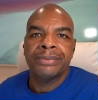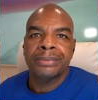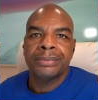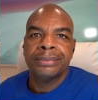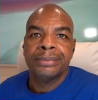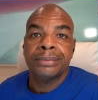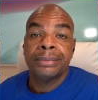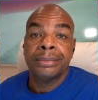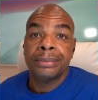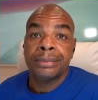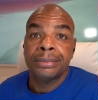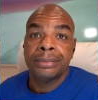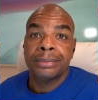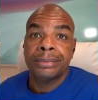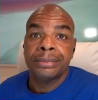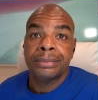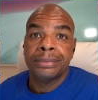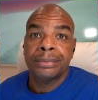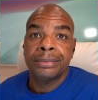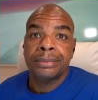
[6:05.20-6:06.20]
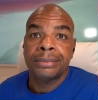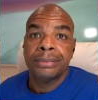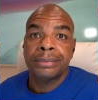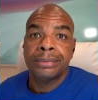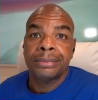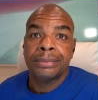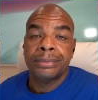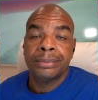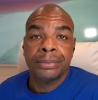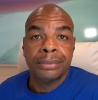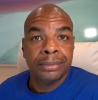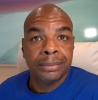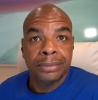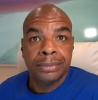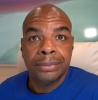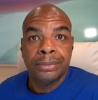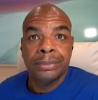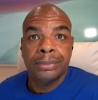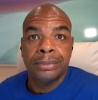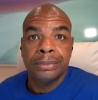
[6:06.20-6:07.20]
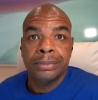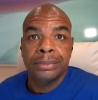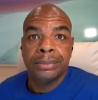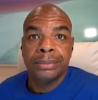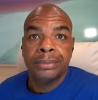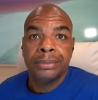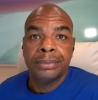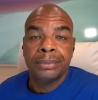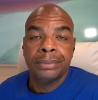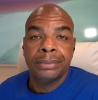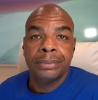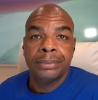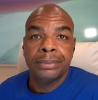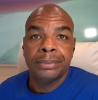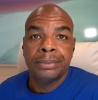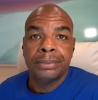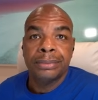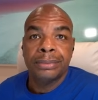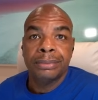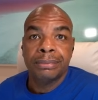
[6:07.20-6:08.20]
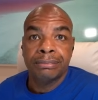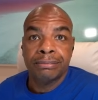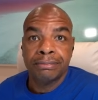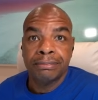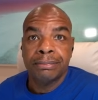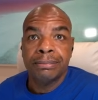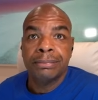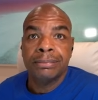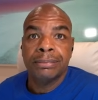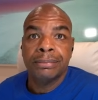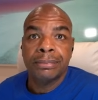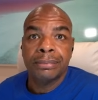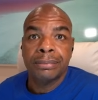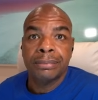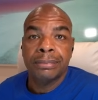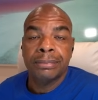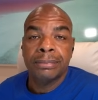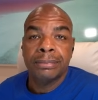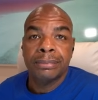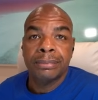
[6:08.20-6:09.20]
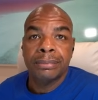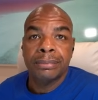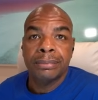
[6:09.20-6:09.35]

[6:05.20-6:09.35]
[no speech]